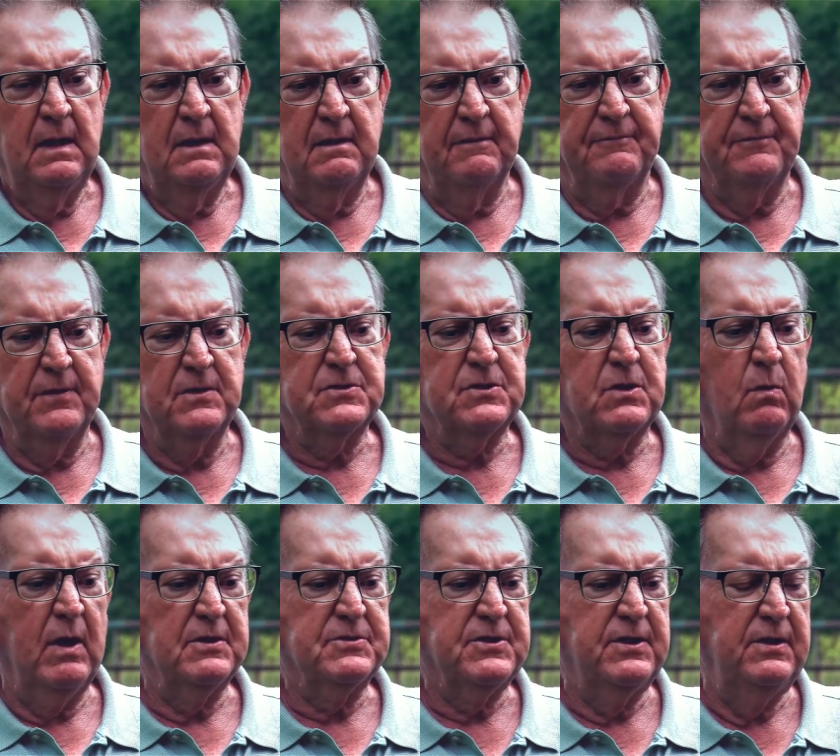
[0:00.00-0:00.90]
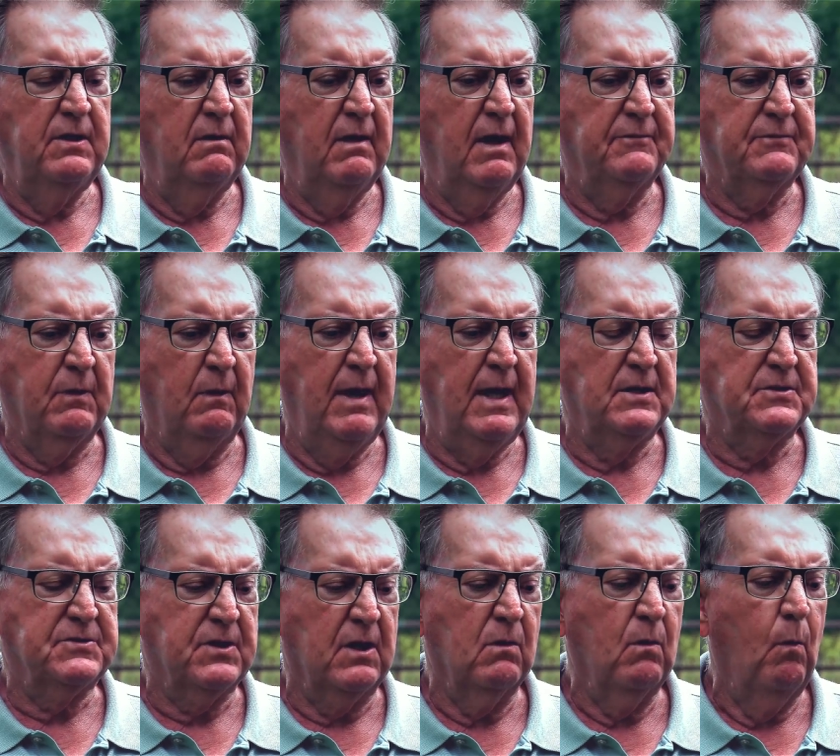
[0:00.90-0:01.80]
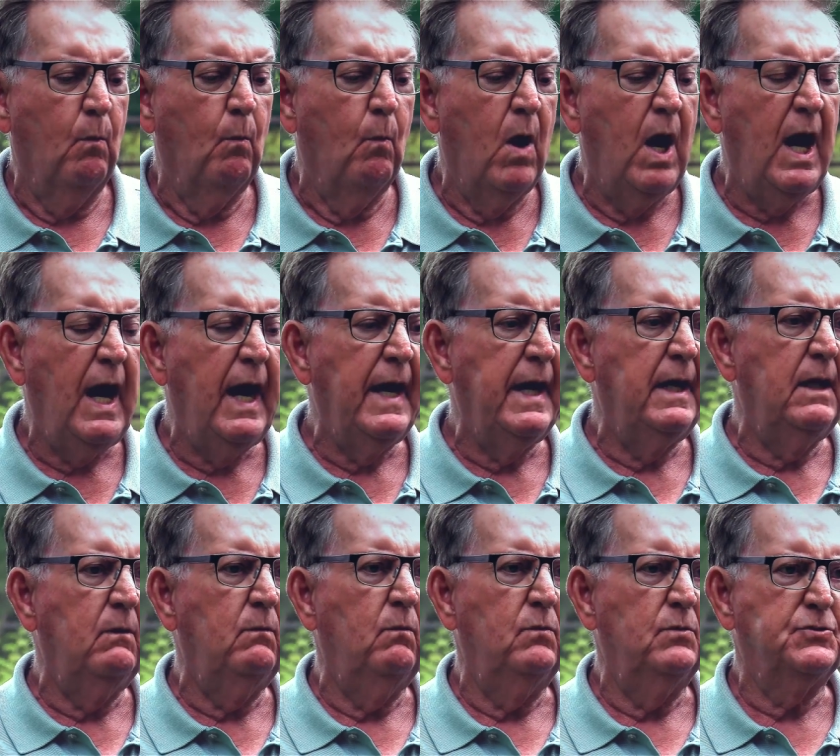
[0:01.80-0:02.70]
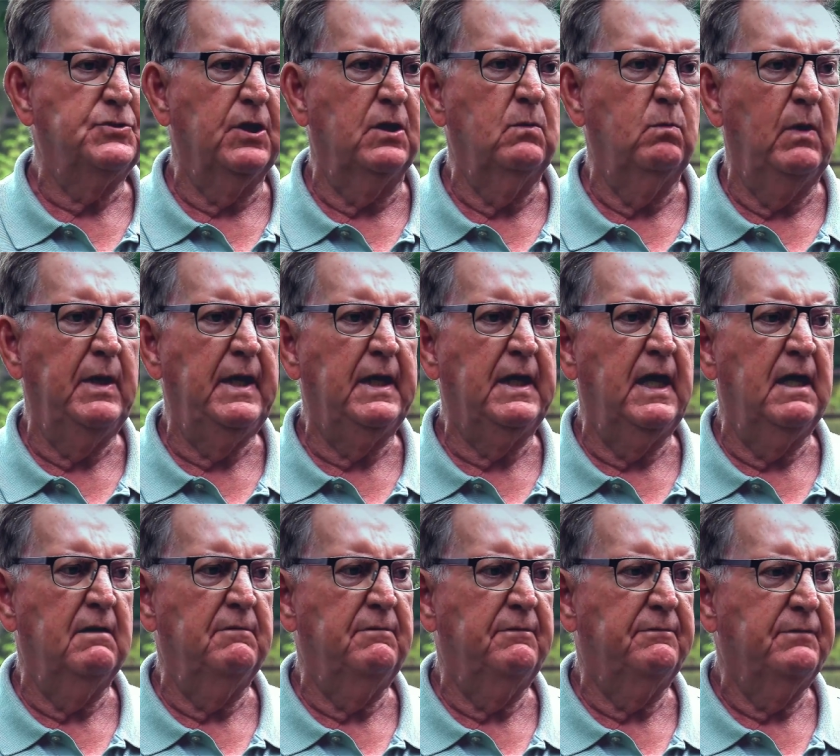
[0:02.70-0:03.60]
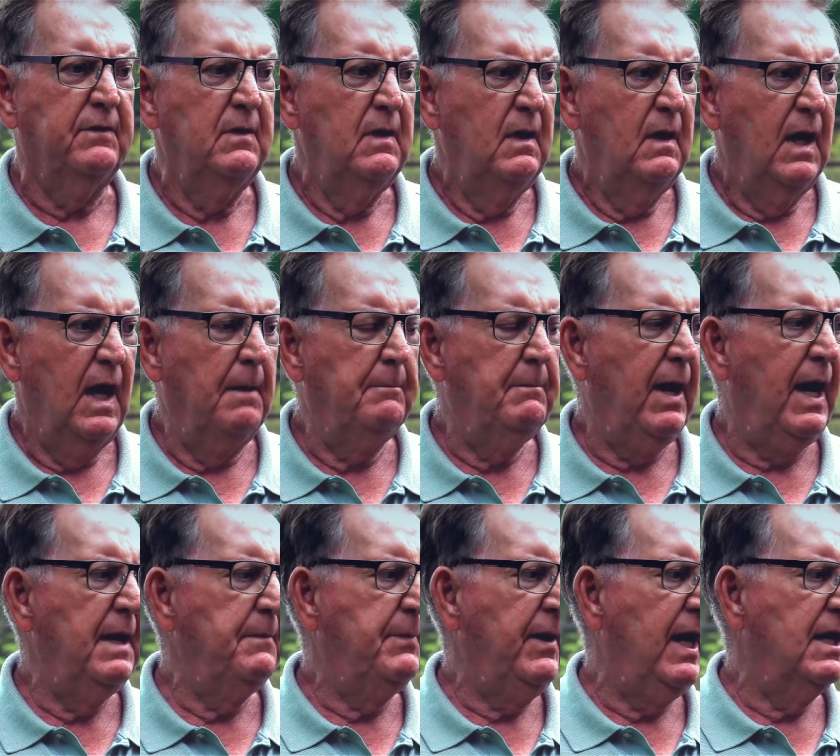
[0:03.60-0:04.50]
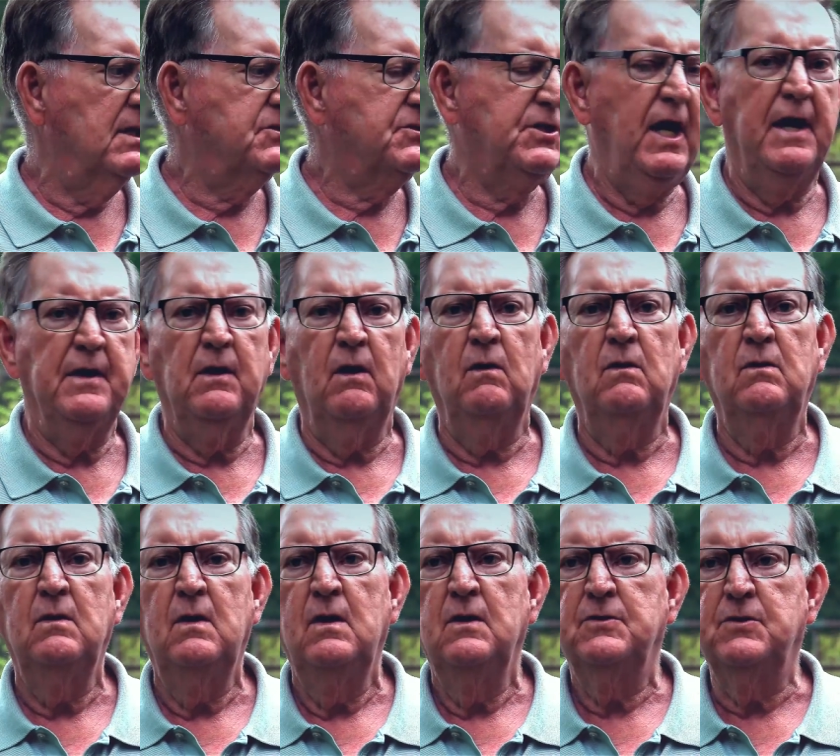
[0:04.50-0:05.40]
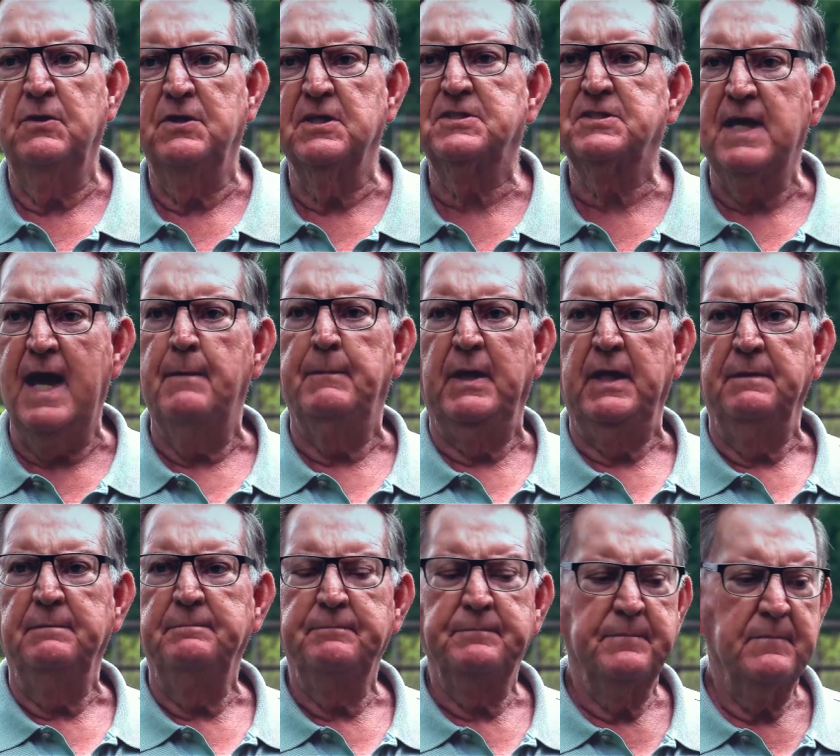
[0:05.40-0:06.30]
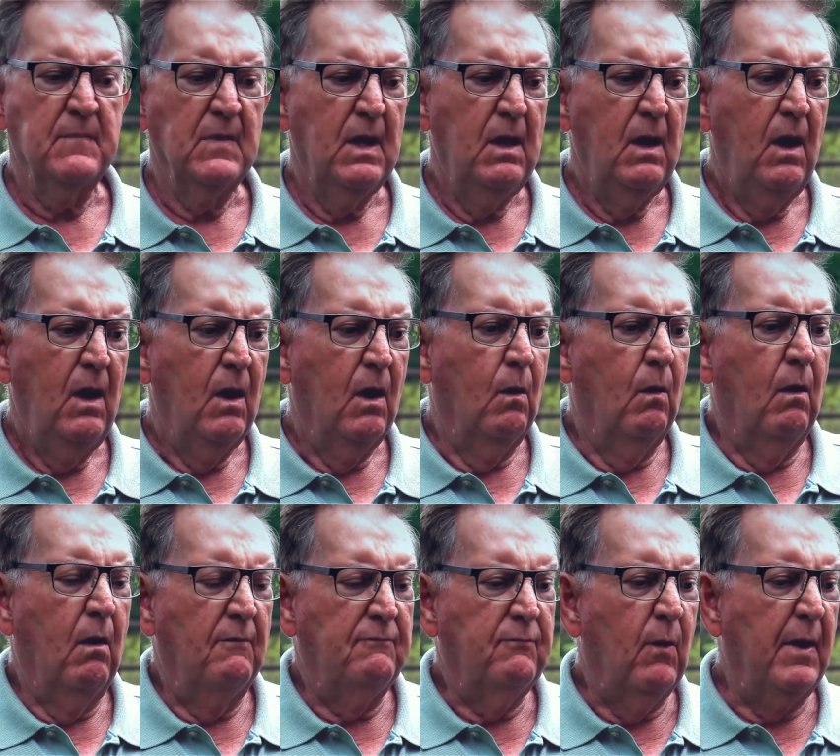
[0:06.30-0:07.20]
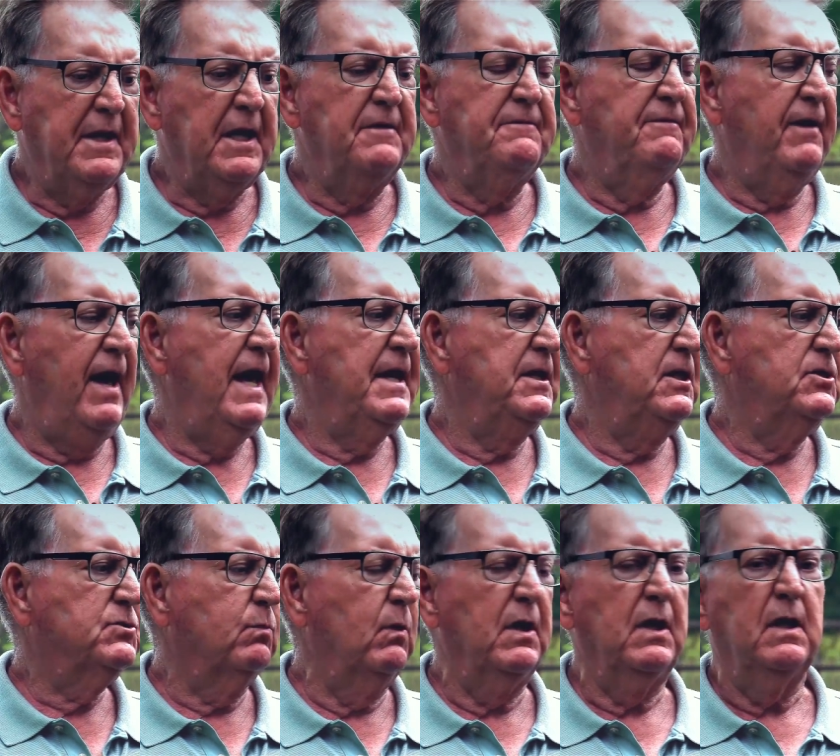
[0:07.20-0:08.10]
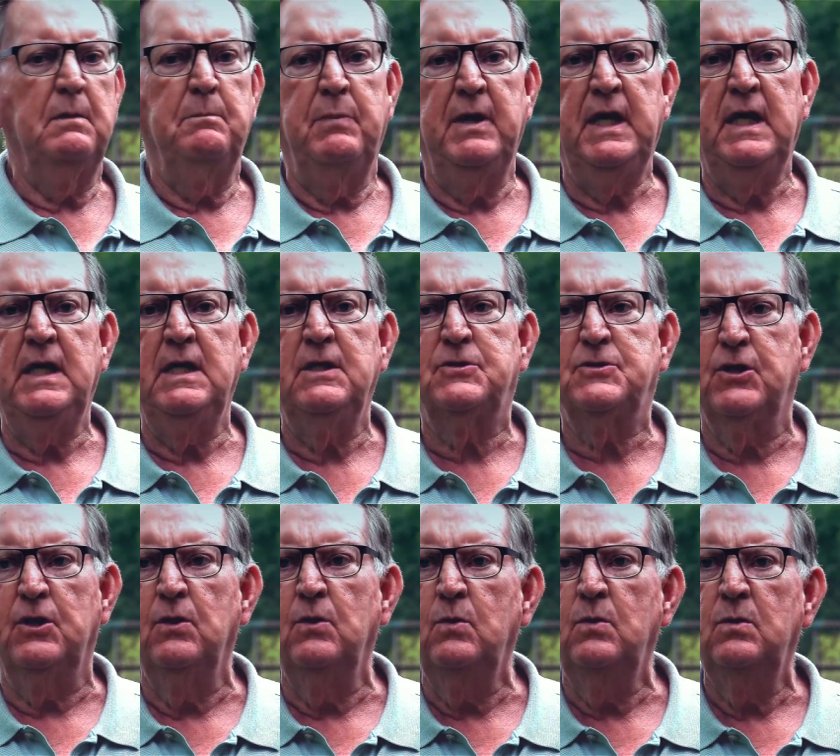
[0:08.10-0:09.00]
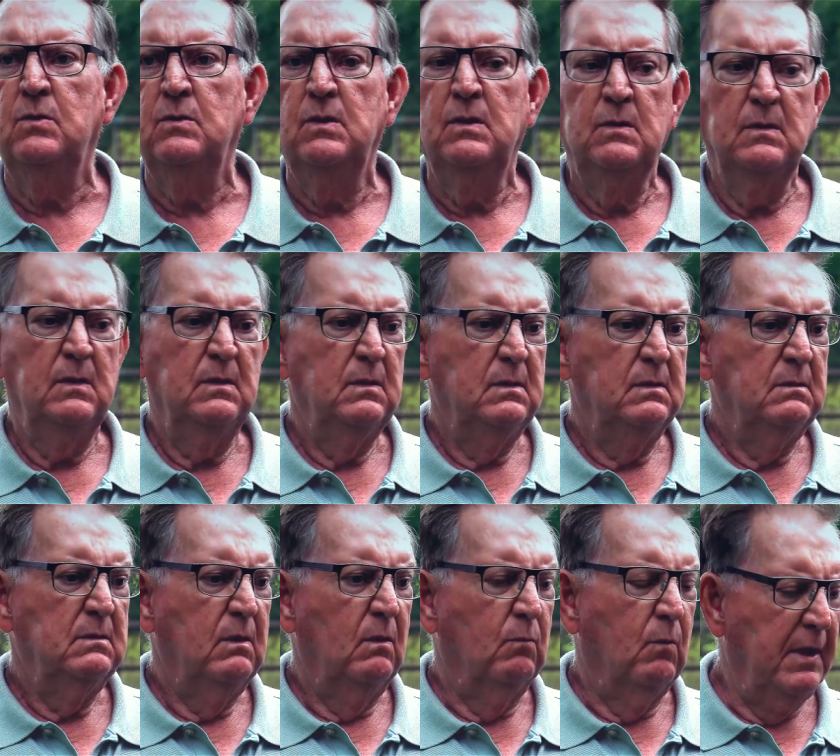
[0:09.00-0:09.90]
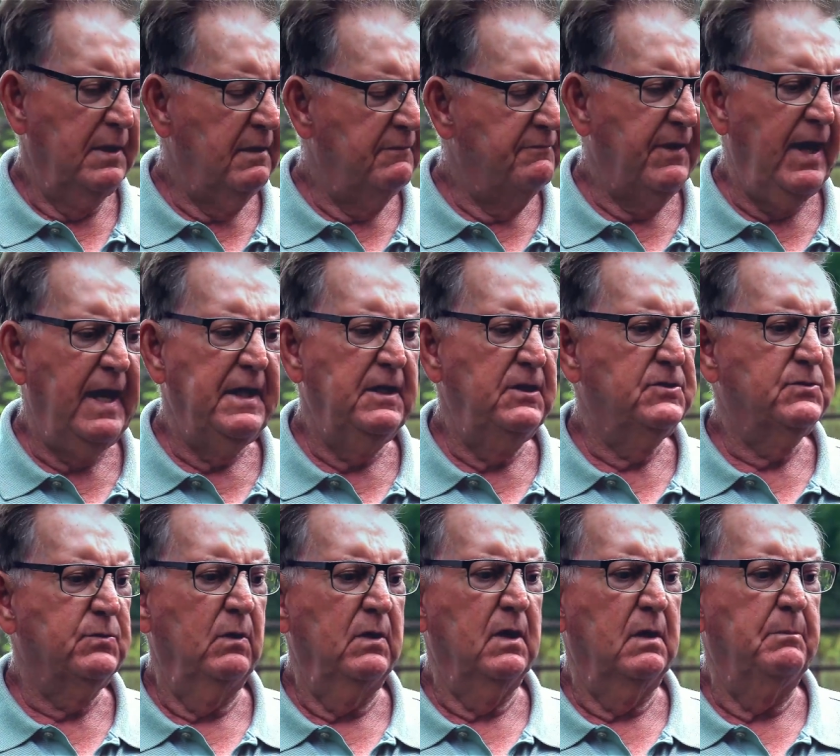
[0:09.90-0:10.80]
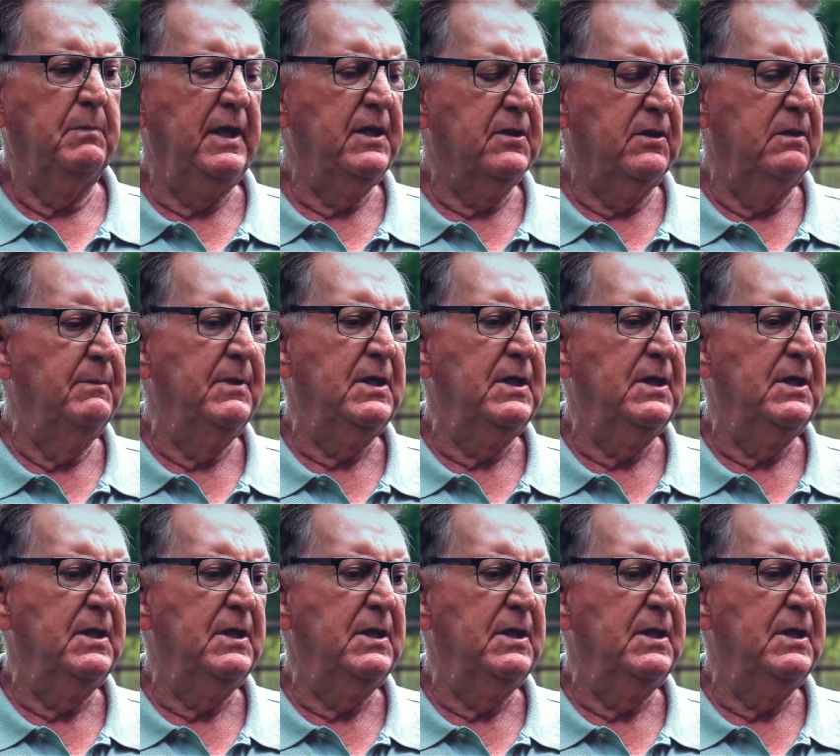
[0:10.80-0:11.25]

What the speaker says: the first question you have to answer, why should we give a bypass channel to the salmon? What advantage will it be to the